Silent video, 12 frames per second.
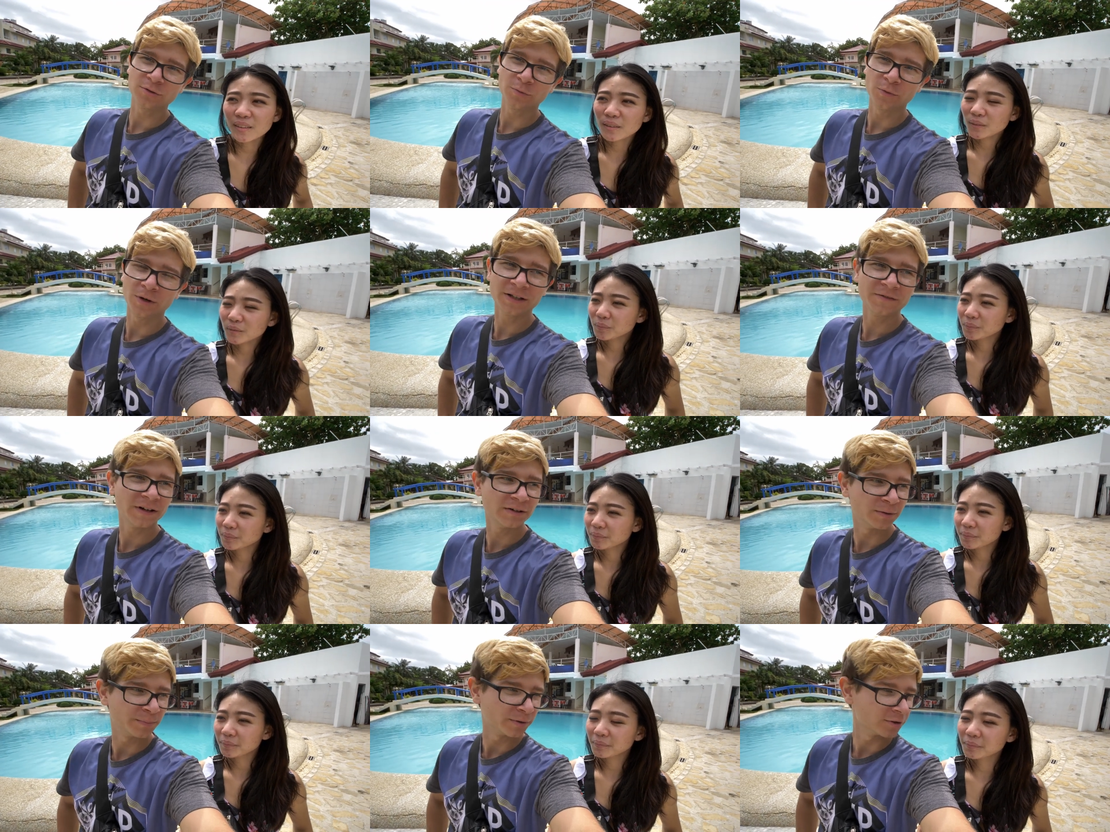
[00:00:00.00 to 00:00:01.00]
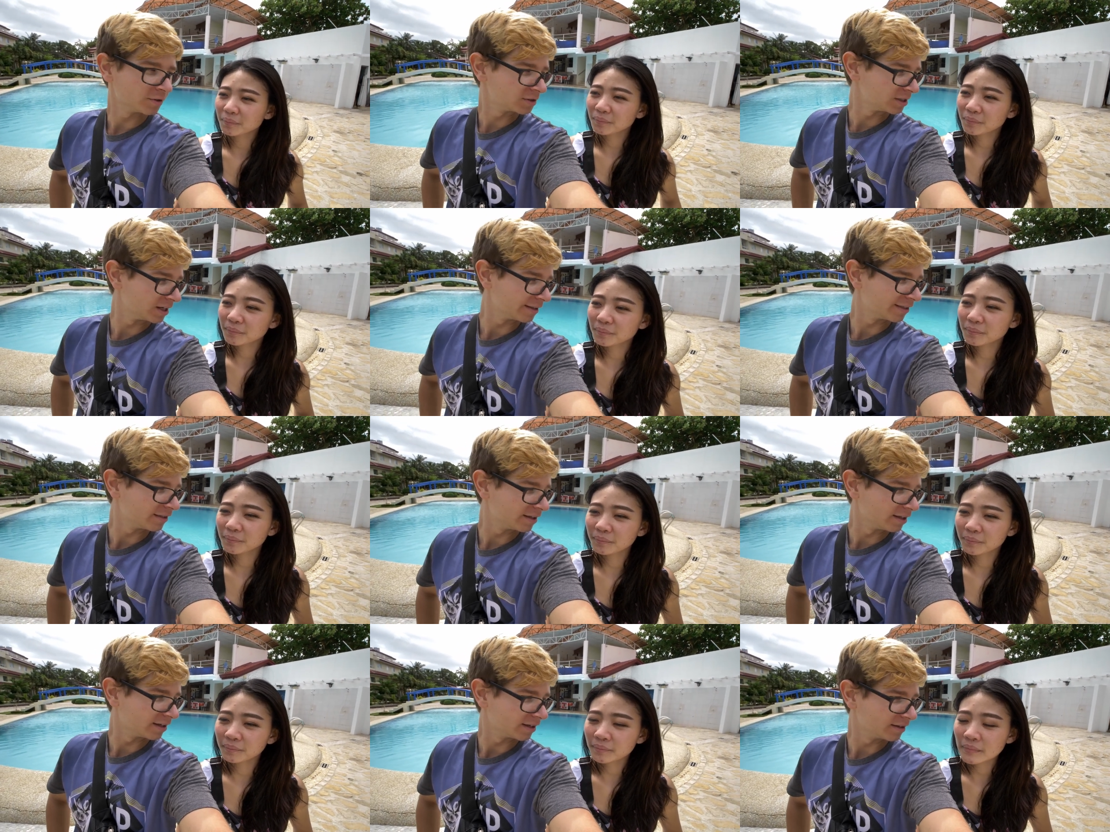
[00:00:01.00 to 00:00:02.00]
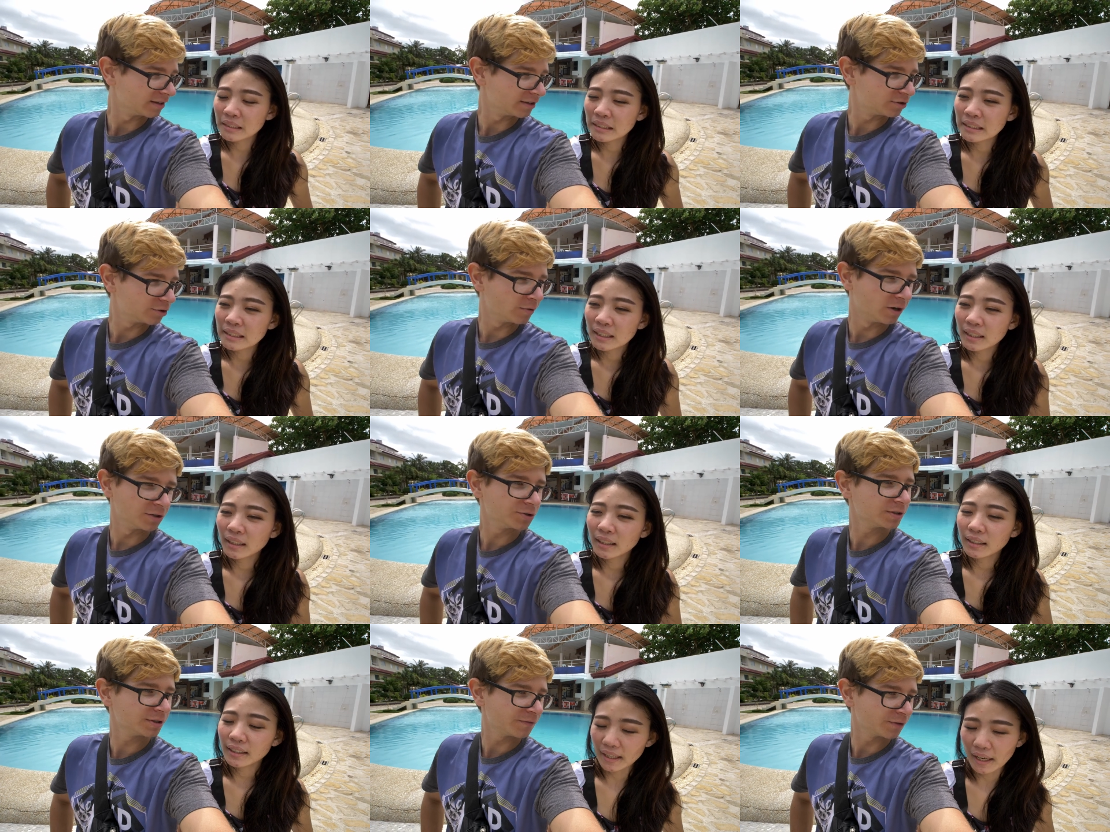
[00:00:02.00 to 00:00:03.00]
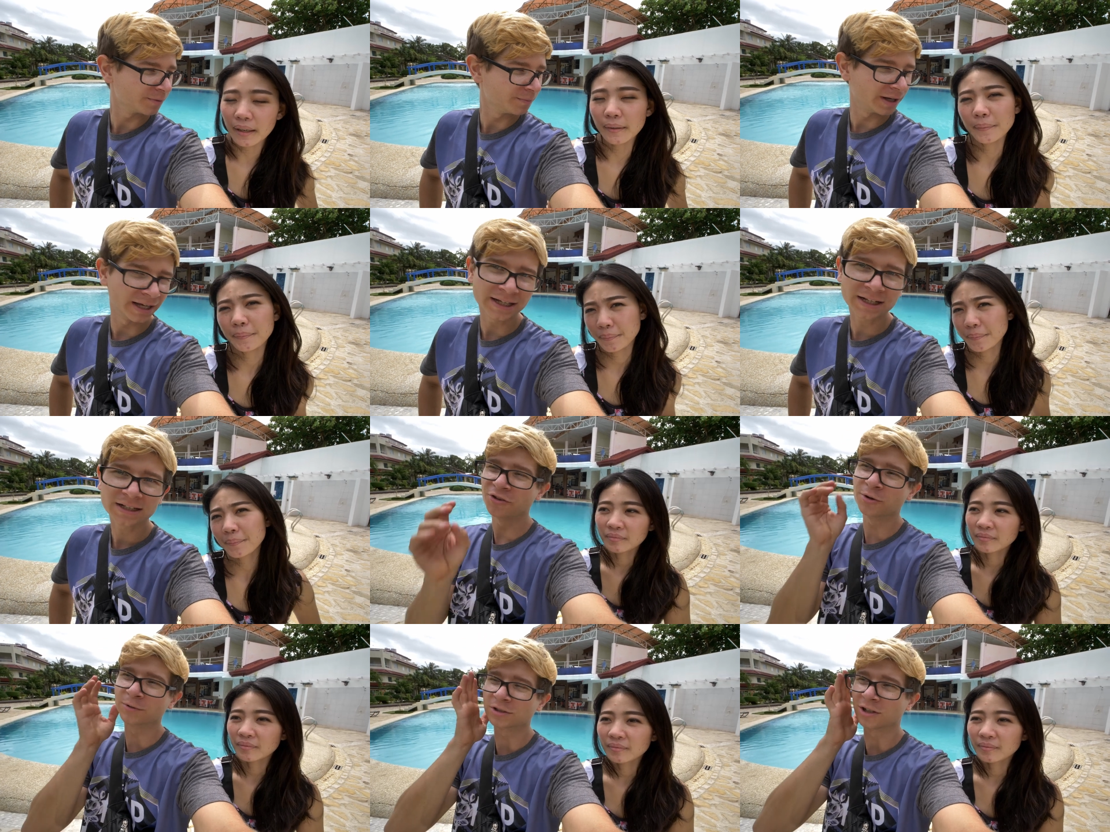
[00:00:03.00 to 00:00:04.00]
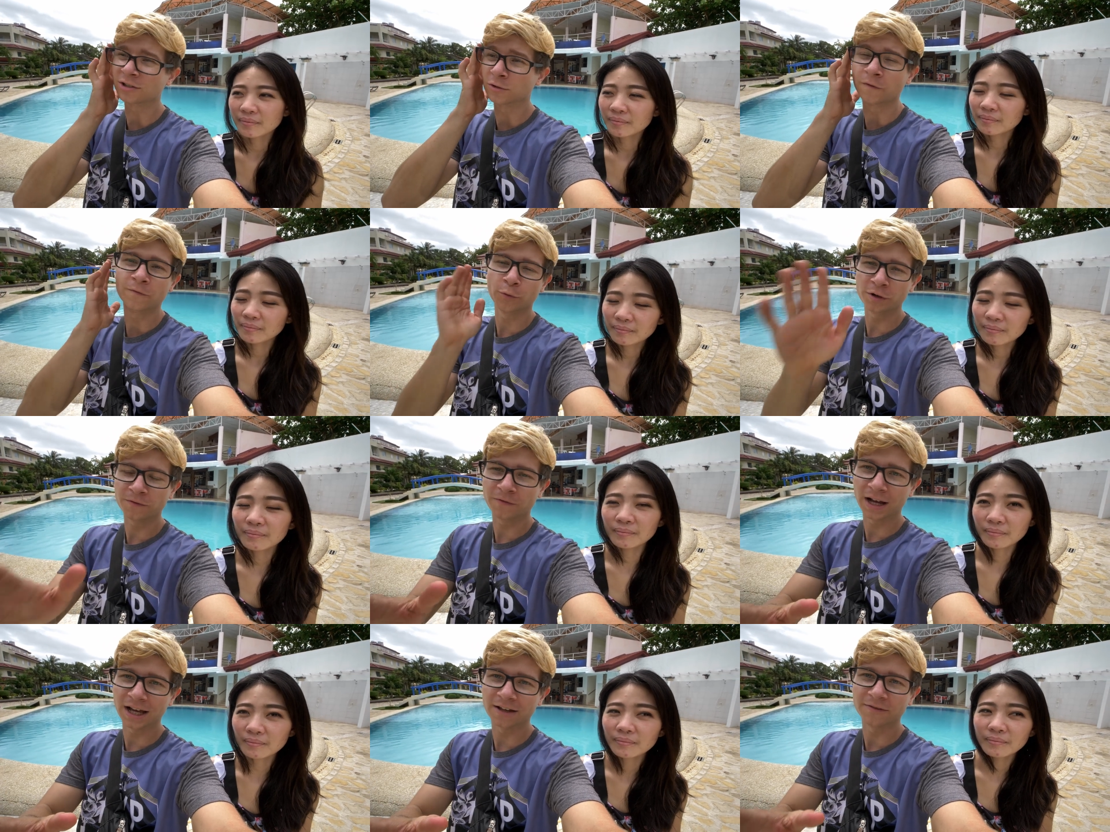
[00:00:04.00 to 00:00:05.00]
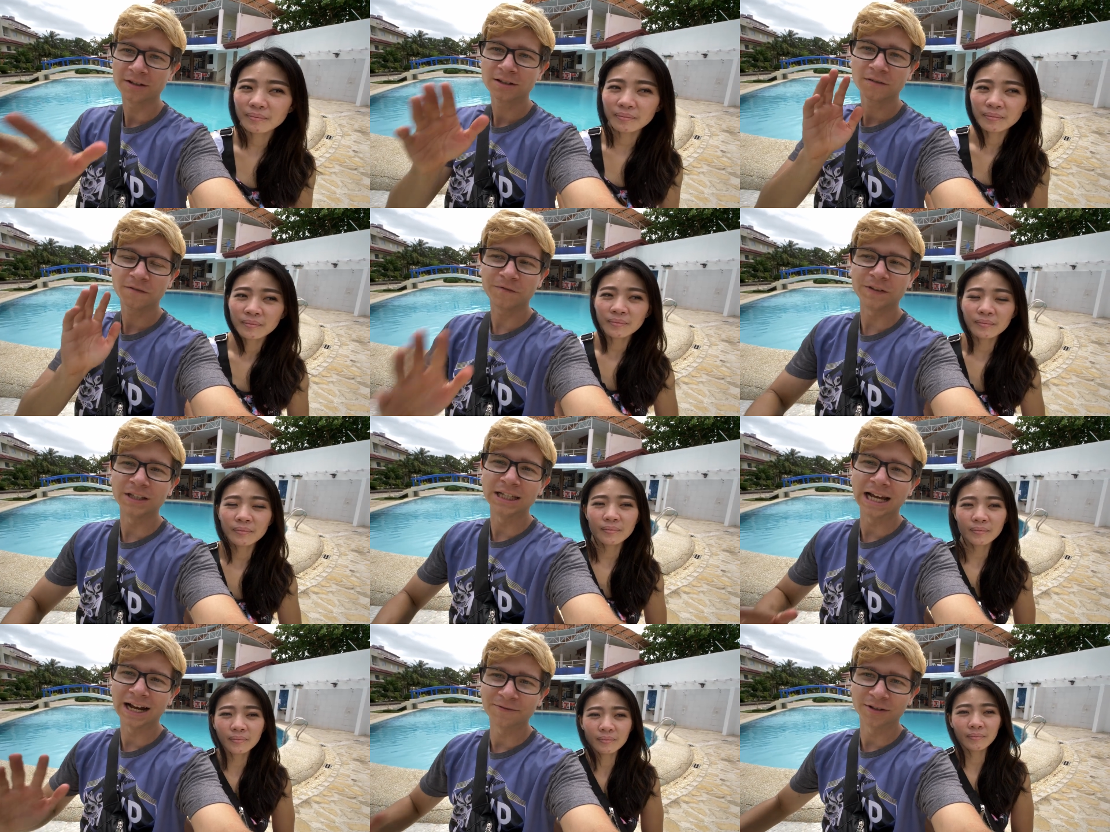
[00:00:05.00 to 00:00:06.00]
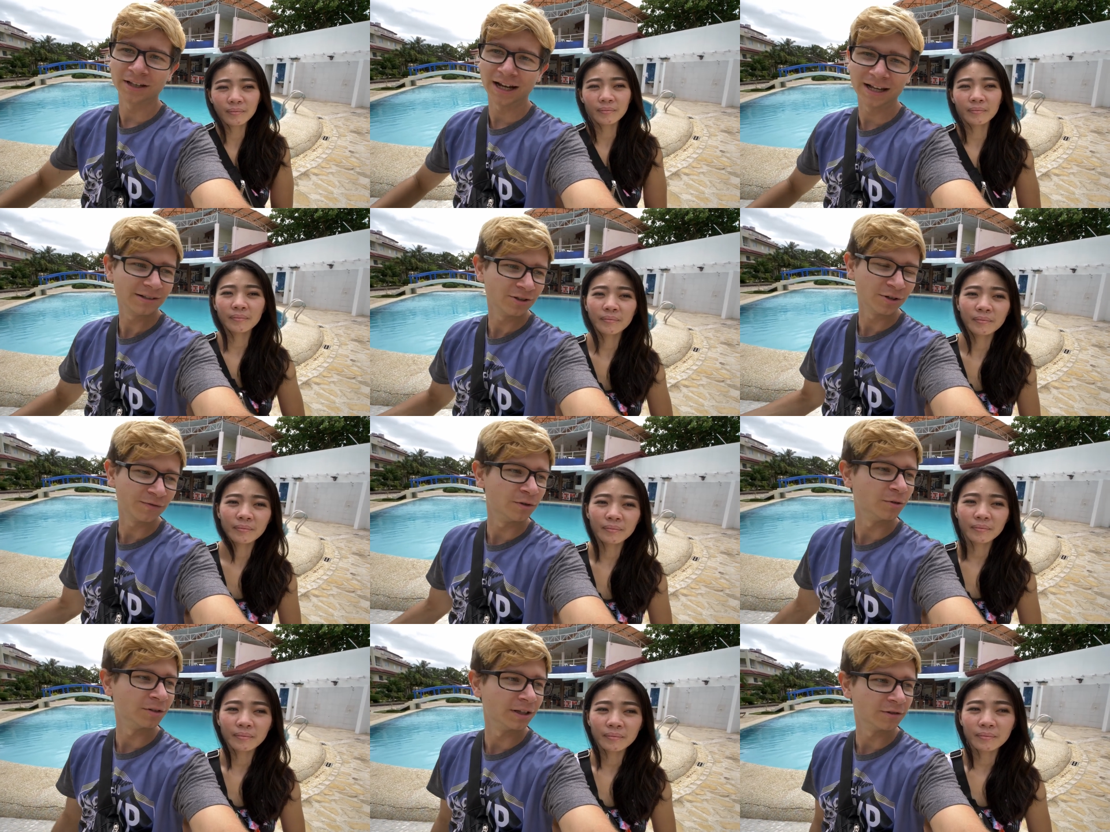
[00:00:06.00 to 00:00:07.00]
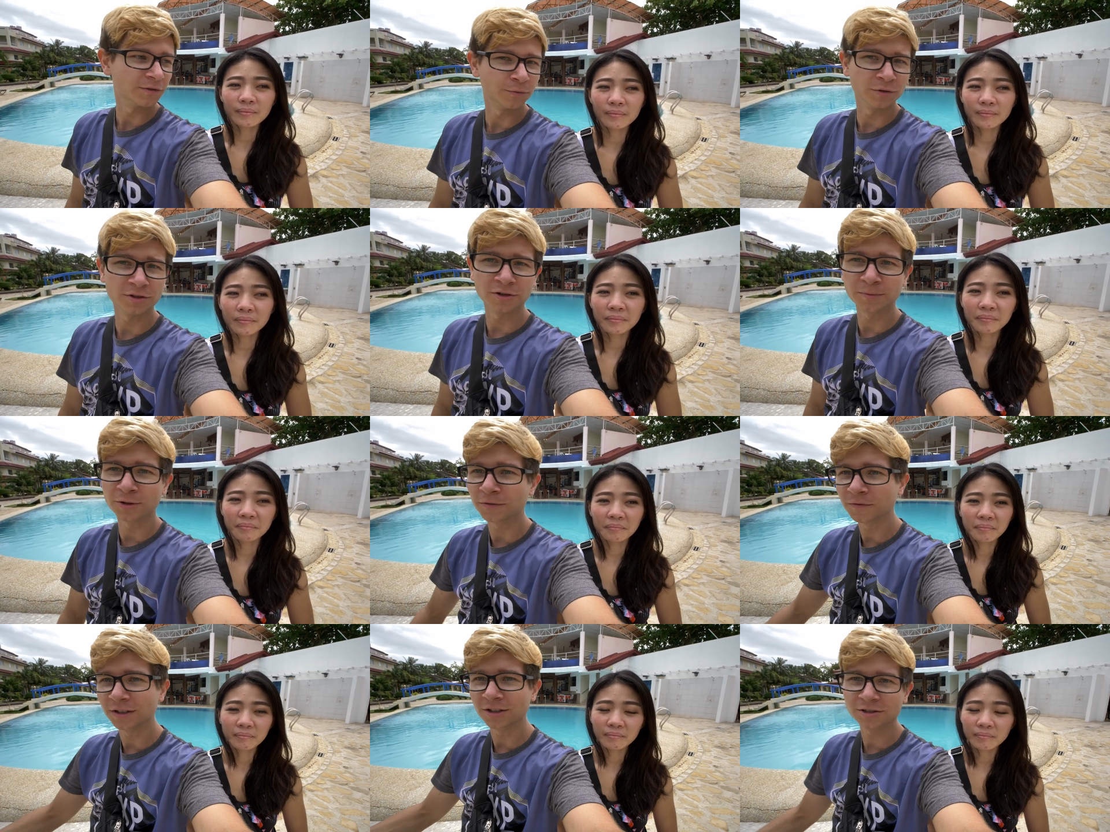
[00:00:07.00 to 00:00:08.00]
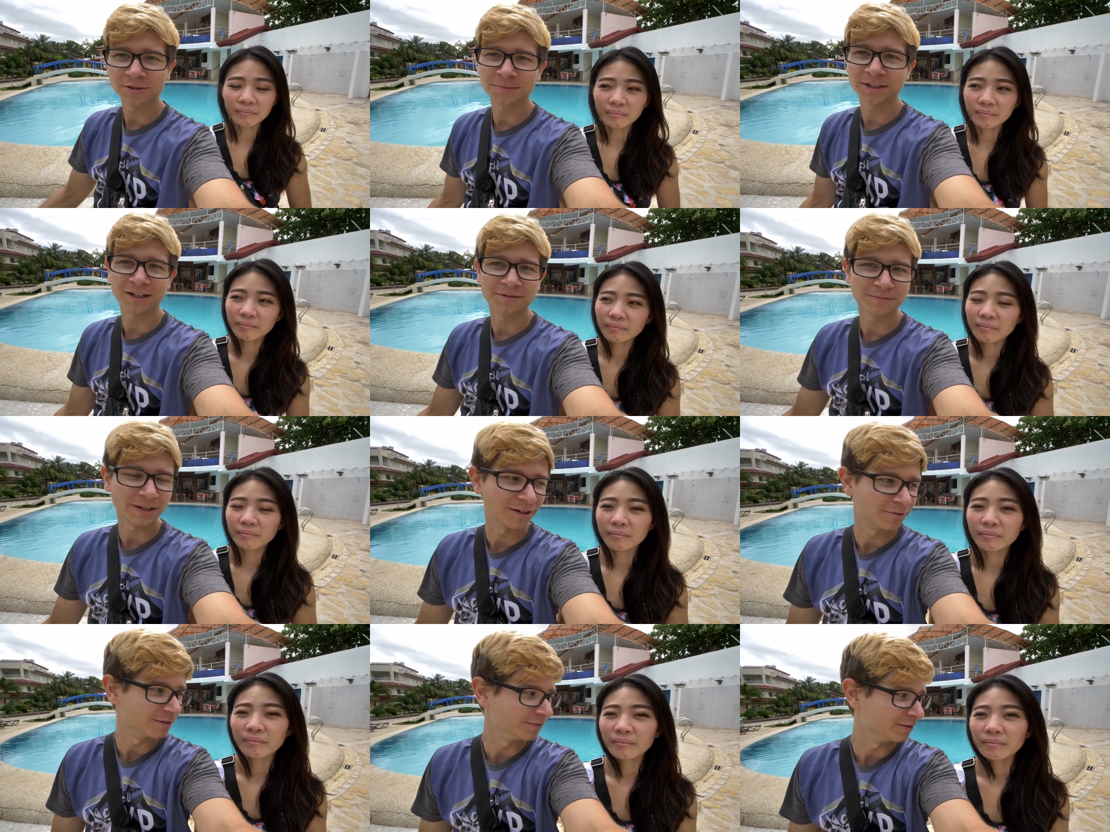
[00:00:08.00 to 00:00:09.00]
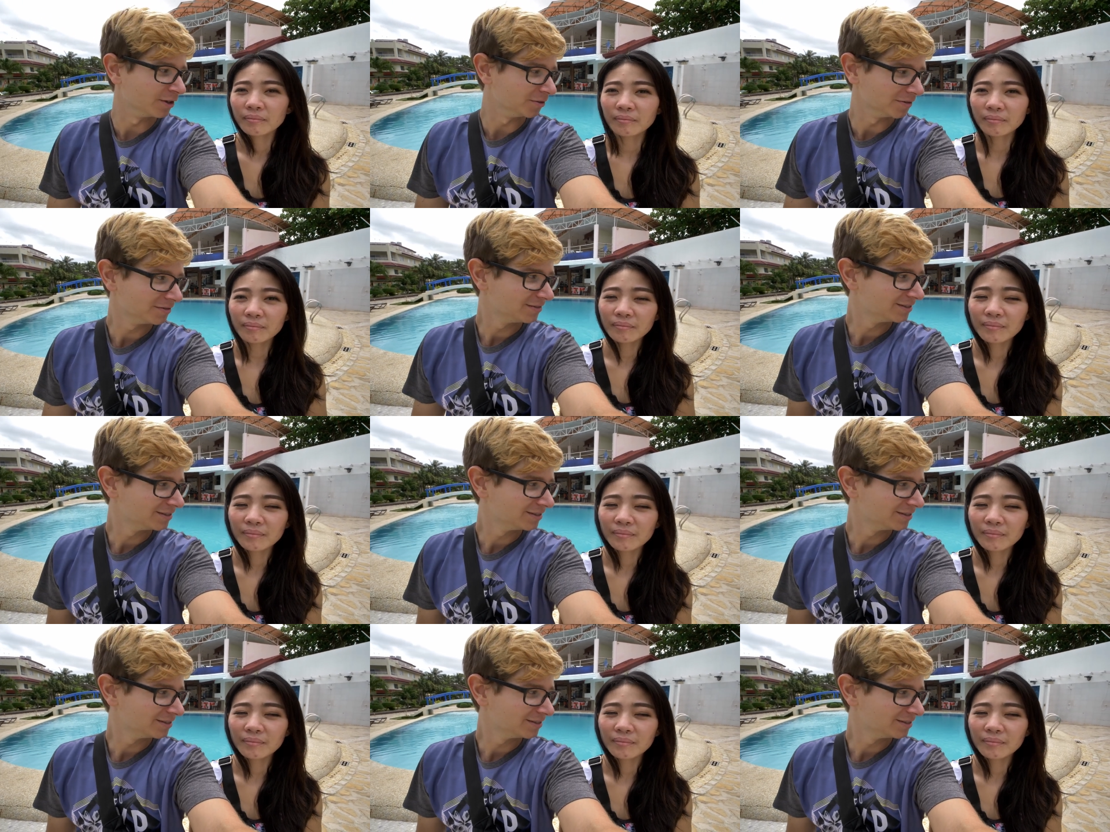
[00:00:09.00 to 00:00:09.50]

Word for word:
Speaker 1: twenty-five a person, I think, and then two hundred yeah. for the bike. And there was also a forty-five fee after that. I don't even know what that was for, a terminal fee or something. I, I don't even know.